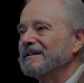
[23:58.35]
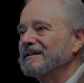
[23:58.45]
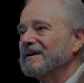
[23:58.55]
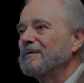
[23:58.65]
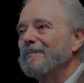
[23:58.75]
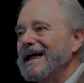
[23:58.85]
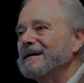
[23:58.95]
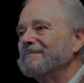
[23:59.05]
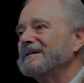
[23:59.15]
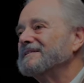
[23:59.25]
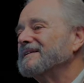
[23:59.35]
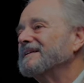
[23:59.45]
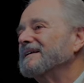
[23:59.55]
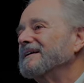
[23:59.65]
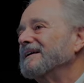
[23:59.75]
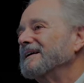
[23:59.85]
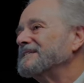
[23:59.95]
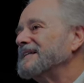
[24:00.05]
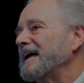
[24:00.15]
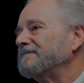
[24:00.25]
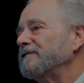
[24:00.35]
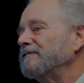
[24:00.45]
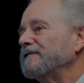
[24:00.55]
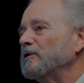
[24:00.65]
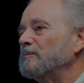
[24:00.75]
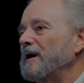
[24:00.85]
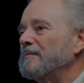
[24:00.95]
the commandment, is not fulfilled by